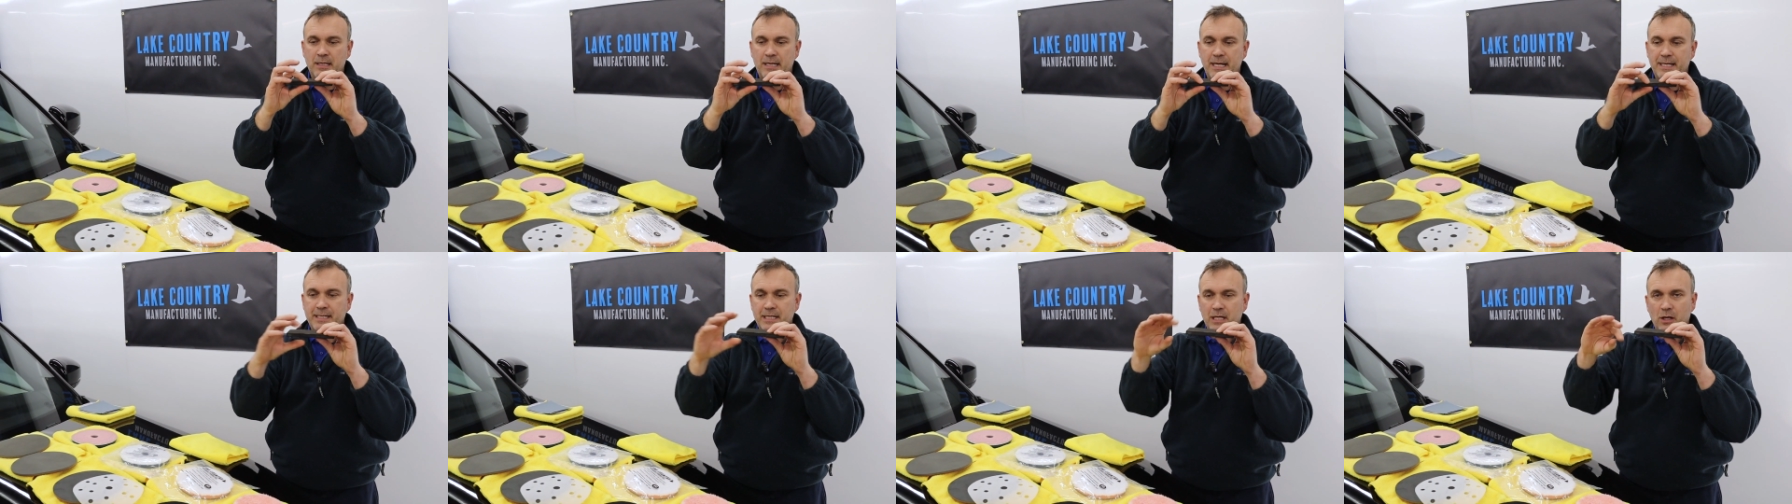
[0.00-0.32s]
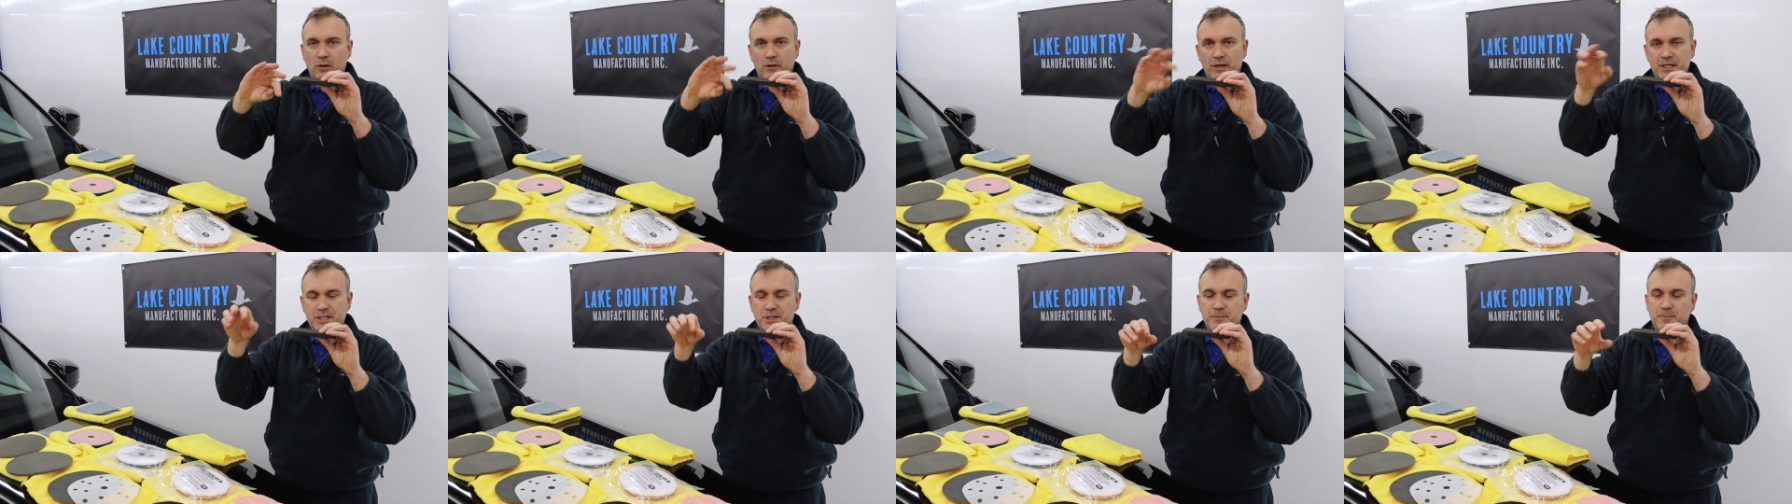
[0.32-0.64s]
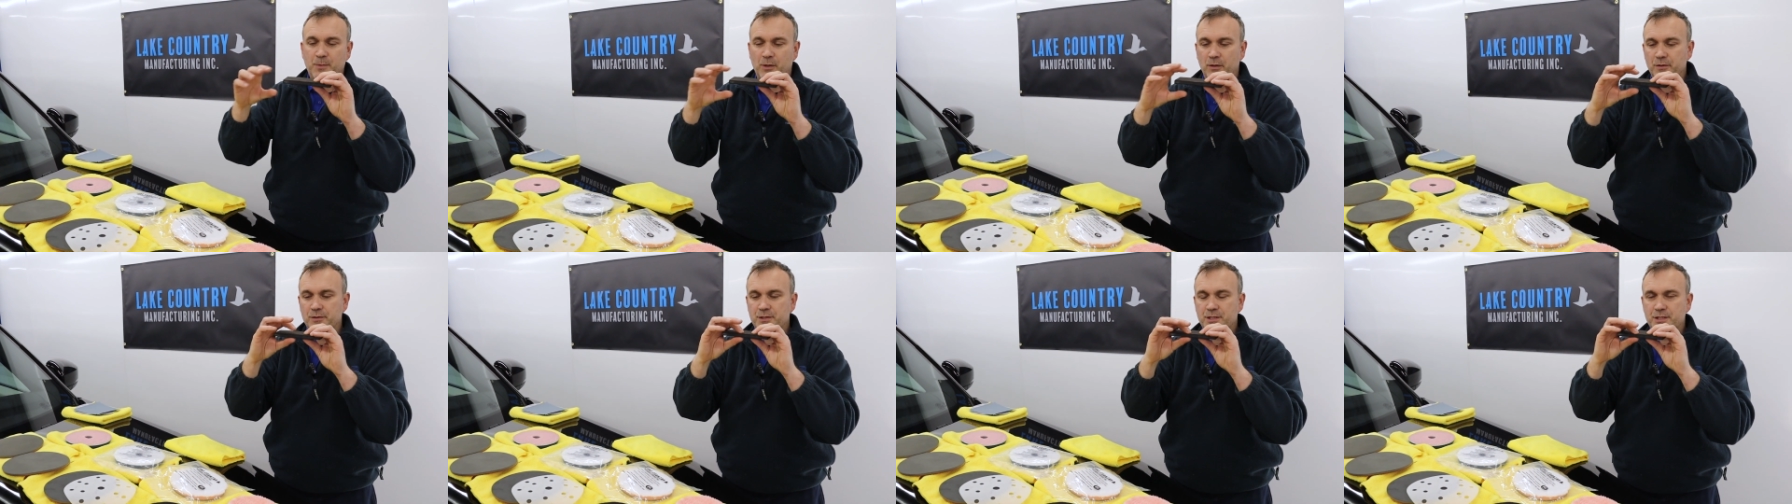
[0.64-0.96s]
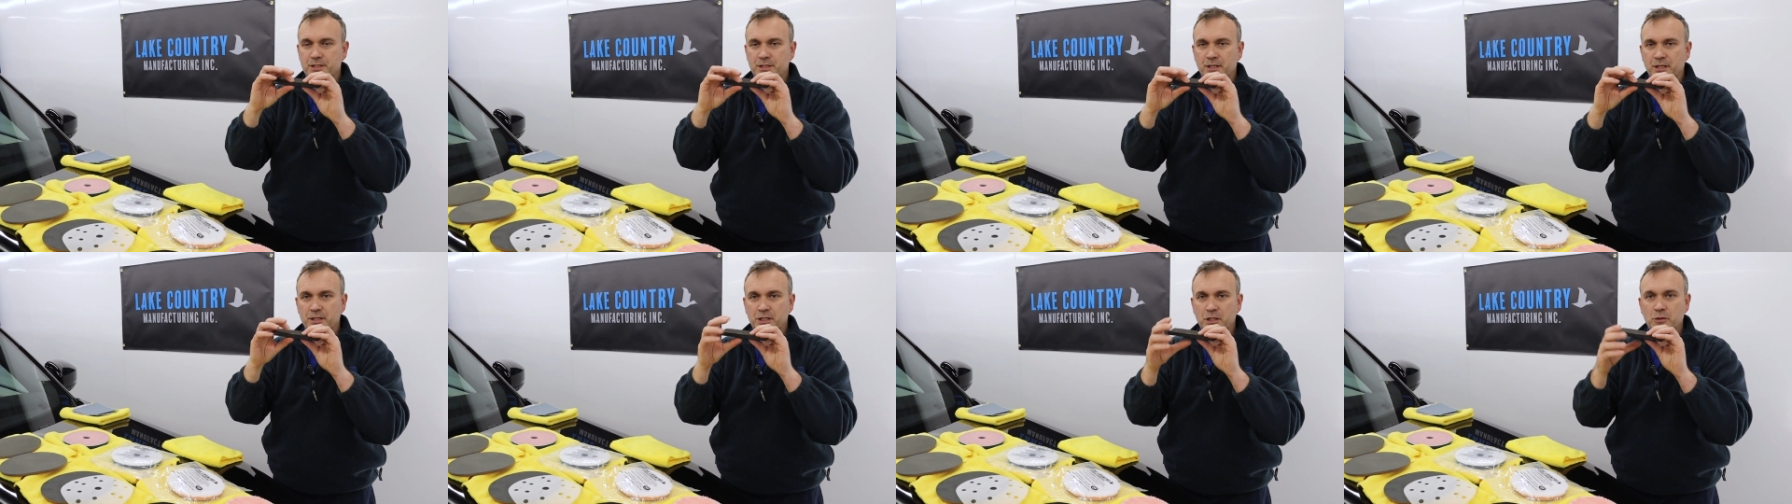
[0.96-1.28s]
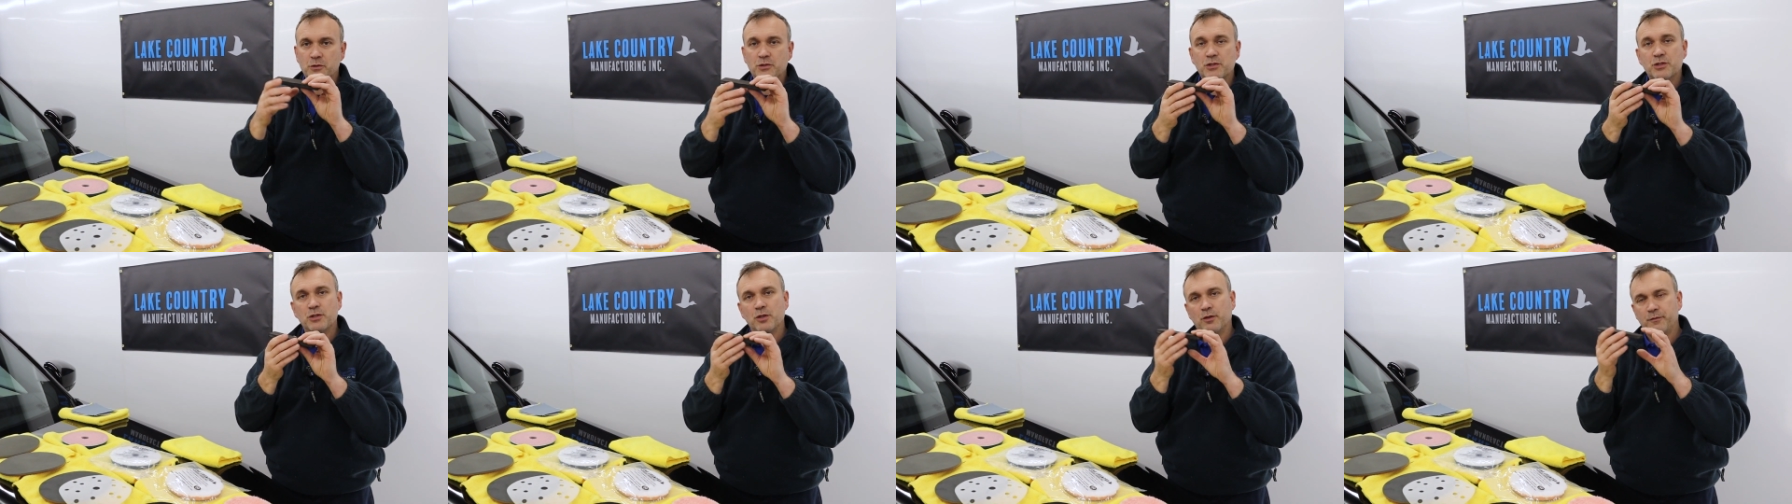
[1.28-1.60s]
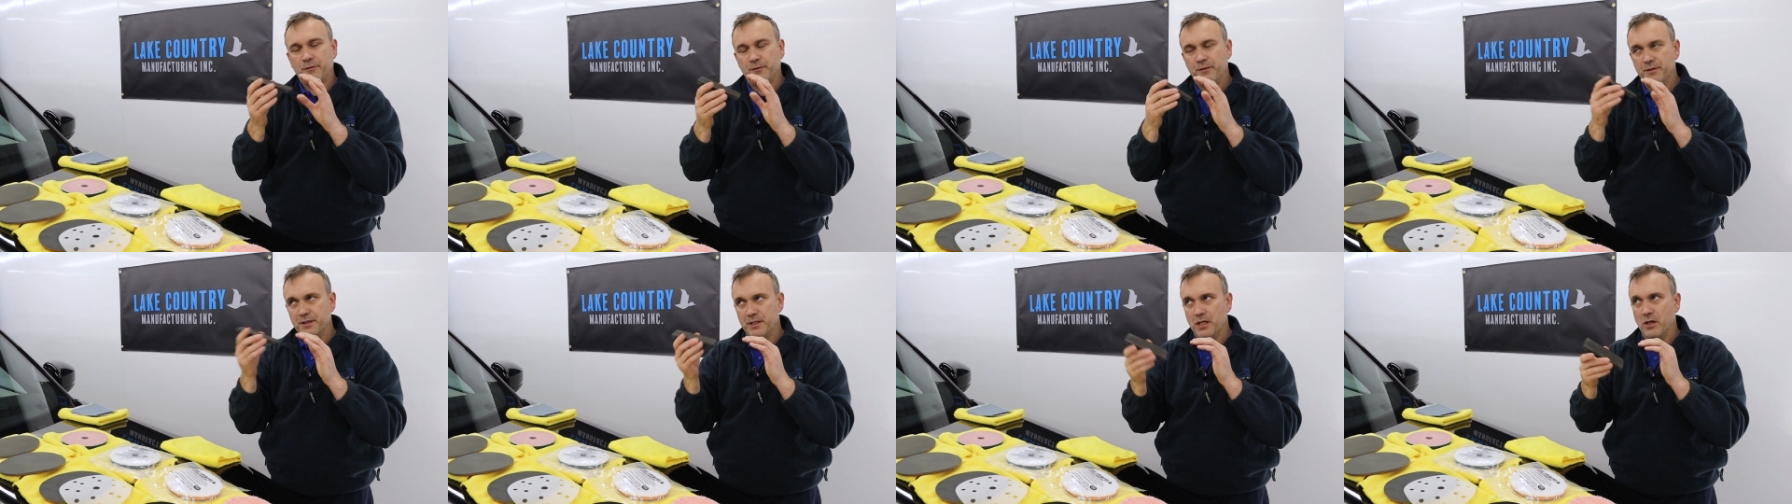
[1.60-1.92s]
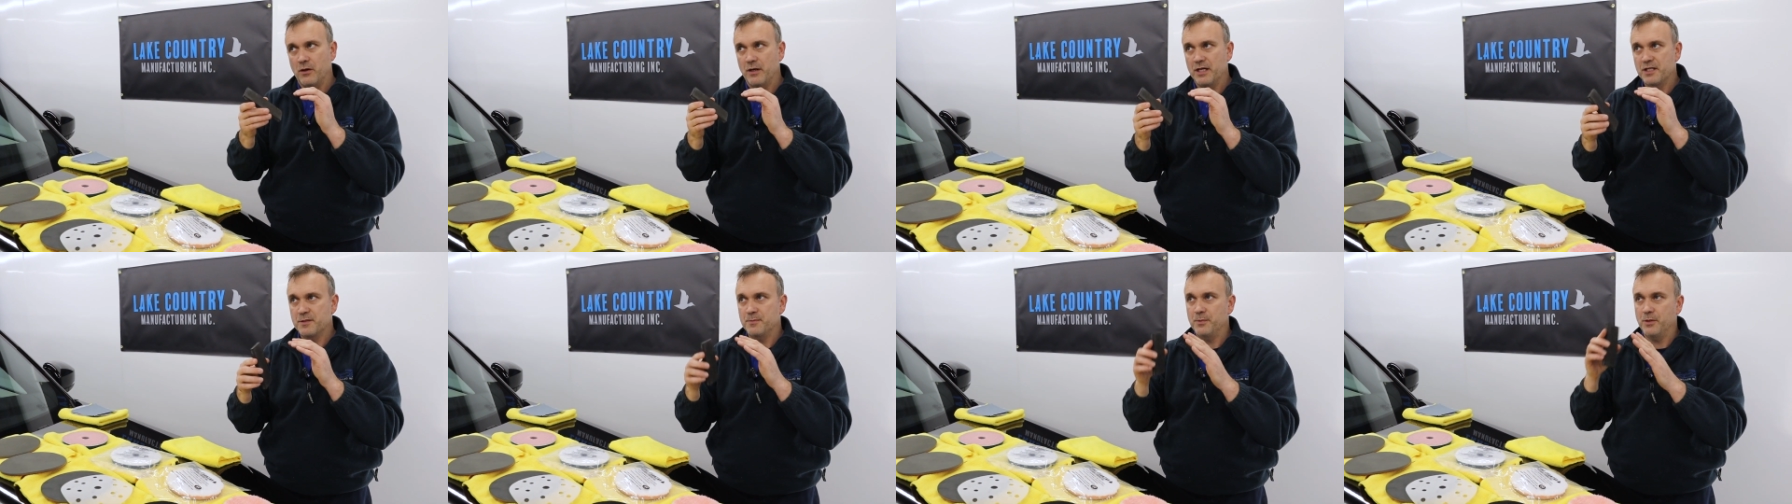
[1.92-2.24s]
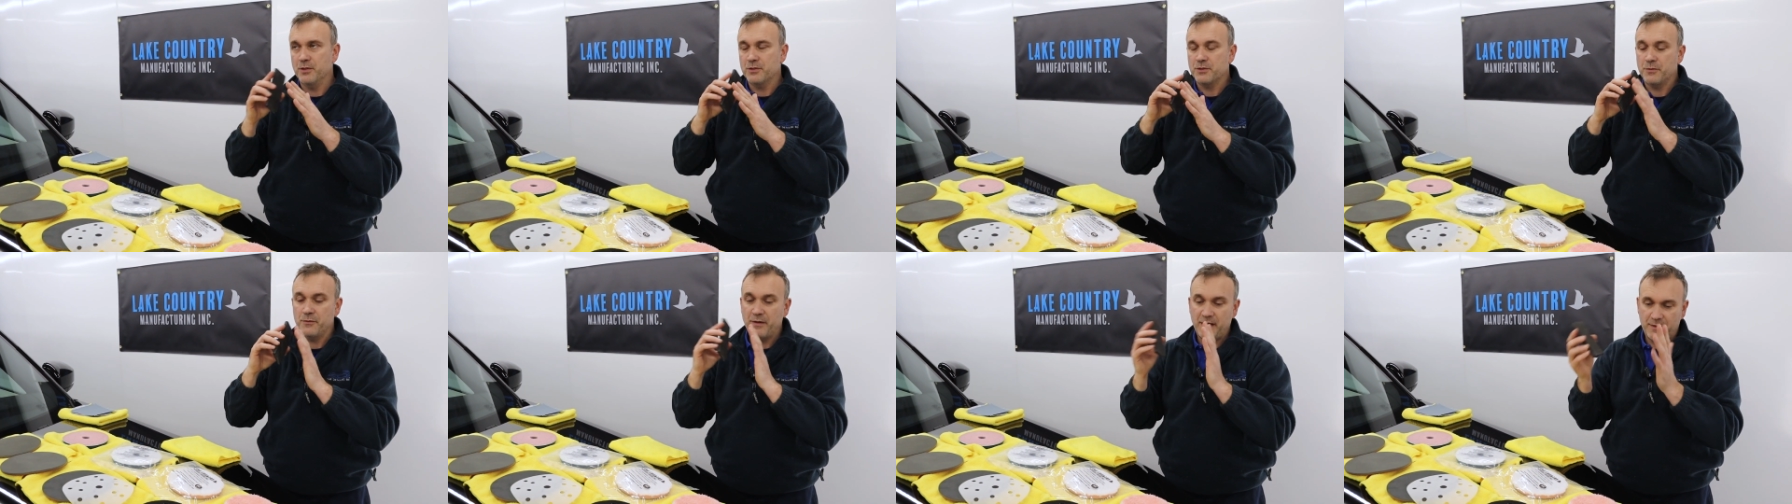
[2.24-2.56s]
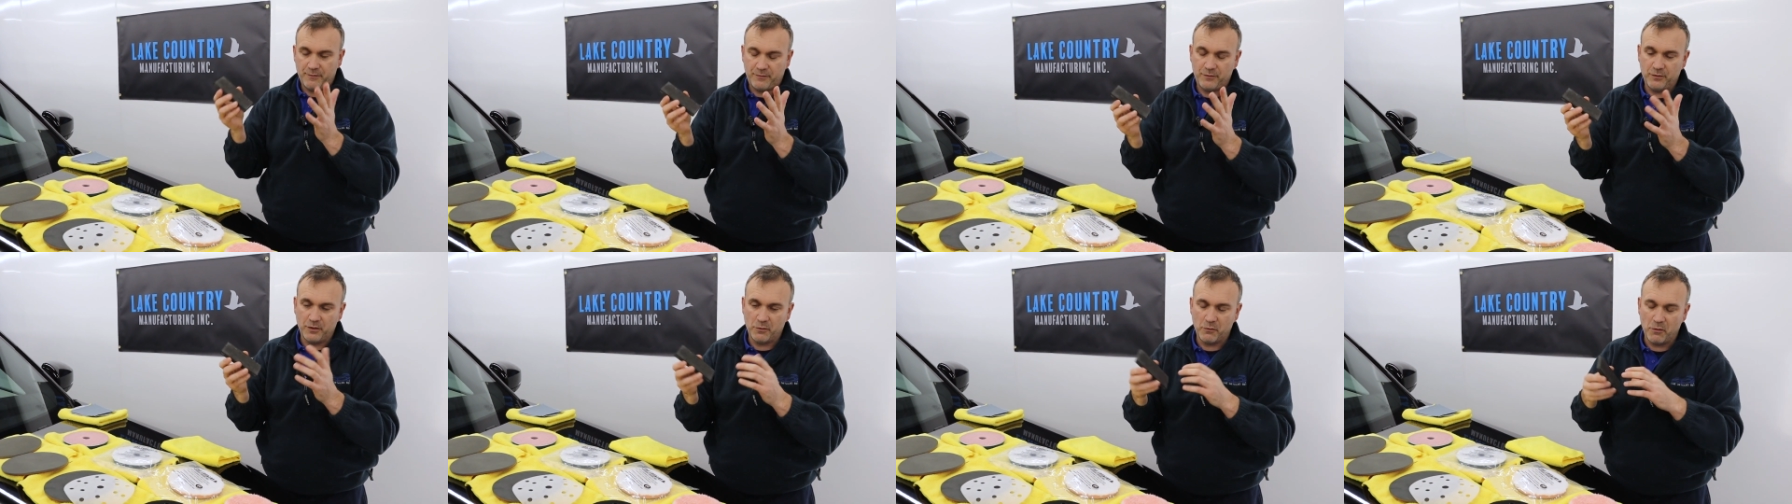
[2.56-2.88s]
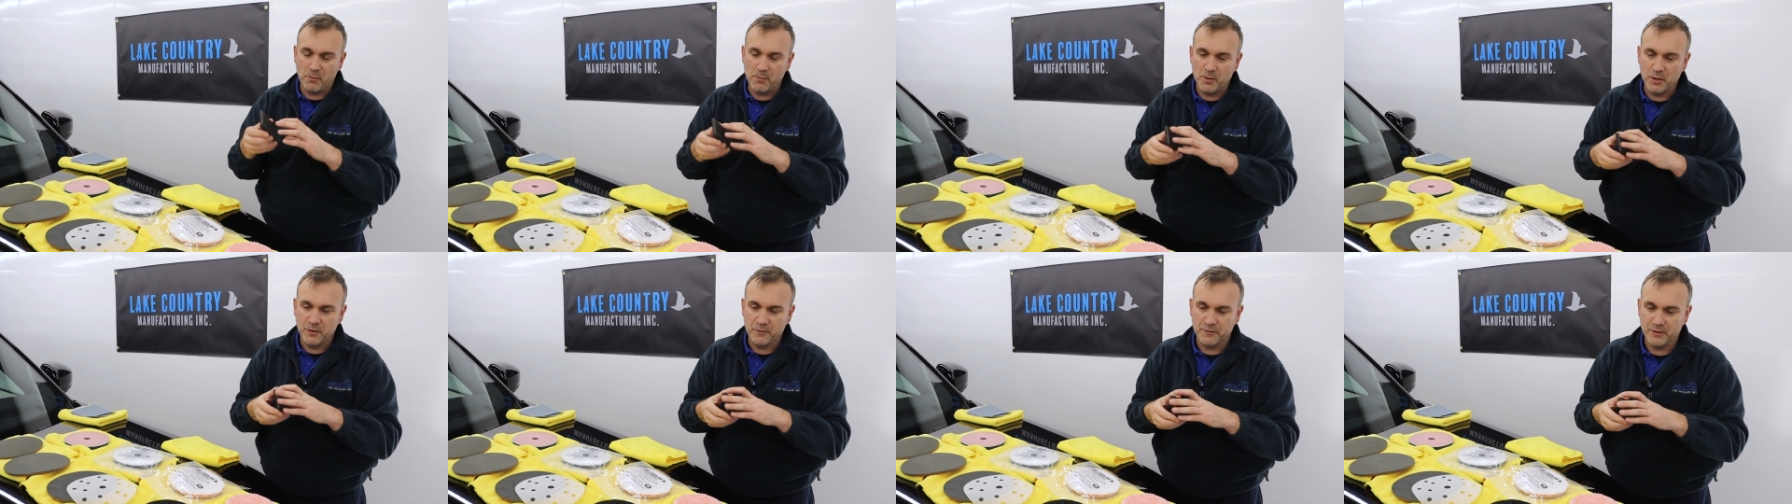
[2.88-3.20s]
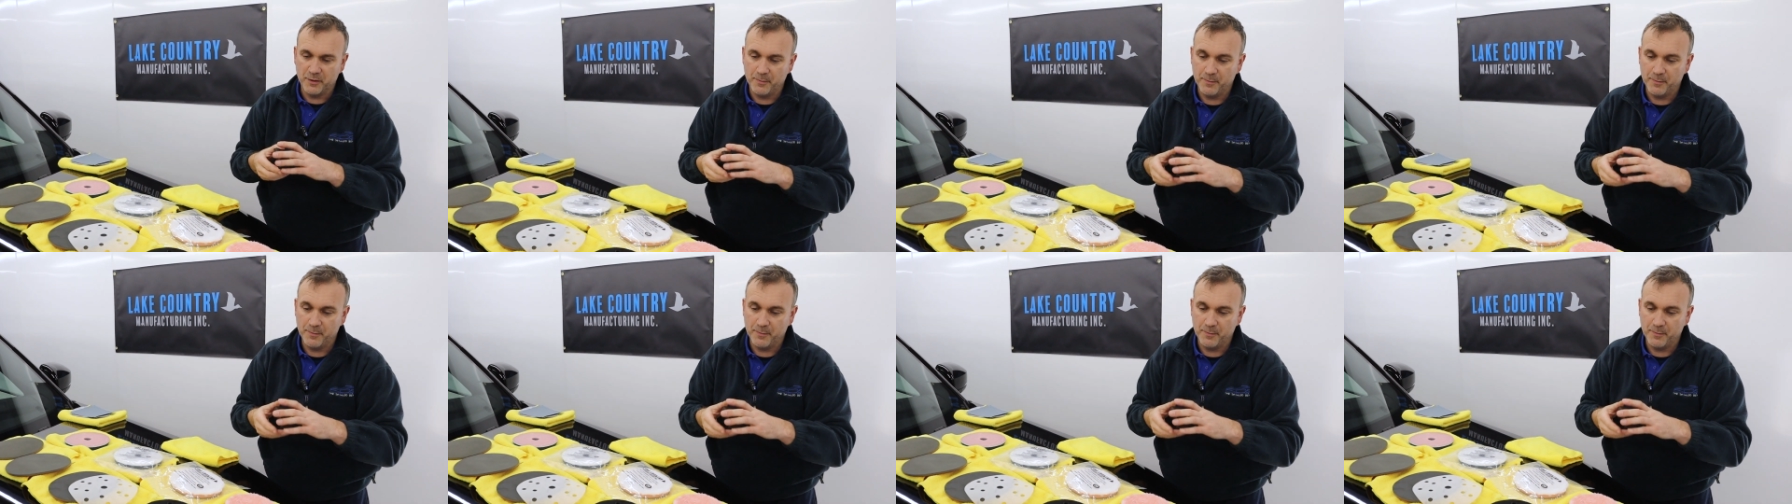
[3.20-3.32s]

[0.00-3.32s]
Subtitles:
any high spots, you soften the high spots without fully removing